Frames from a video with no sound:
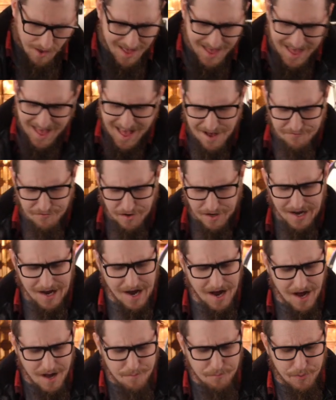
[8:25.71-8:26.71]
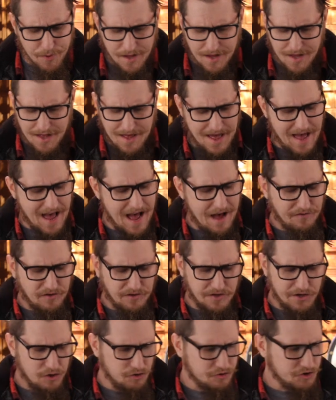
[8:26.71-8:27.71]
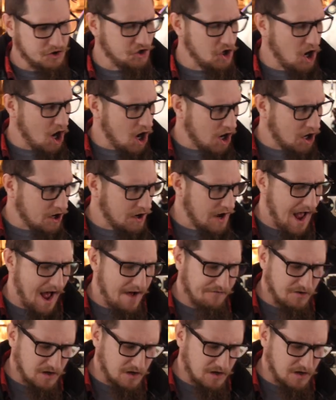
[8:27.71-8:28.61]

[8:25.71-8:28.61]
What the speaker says: Have a cup, have a little jar, have a